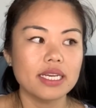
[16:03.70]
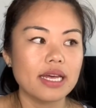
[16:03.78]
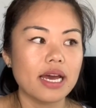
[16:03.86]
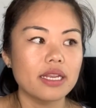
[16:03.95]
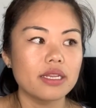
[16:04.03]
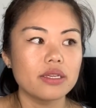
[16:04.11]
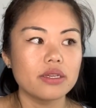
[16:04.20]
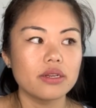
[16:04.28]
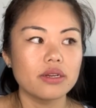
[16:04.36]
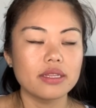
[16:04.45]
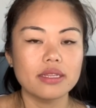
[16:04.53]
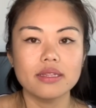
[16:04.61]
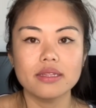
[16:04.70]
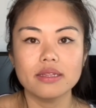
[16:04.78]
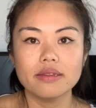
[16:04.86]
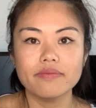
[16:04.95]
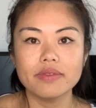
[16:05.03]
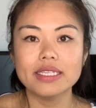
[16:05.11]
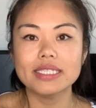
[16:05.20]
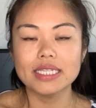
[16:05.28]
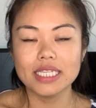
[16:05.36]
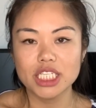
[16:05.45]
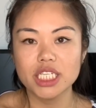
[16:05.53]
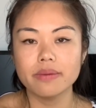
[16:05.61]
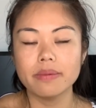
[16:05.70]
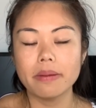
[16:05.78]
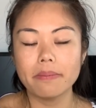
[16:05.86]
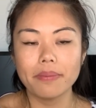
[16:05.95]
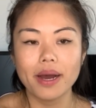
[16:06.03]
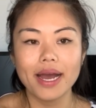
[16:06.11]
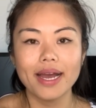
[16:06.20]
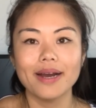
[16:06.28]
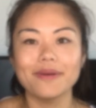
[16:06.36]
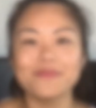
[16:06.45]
that, it's a legitimate buyer.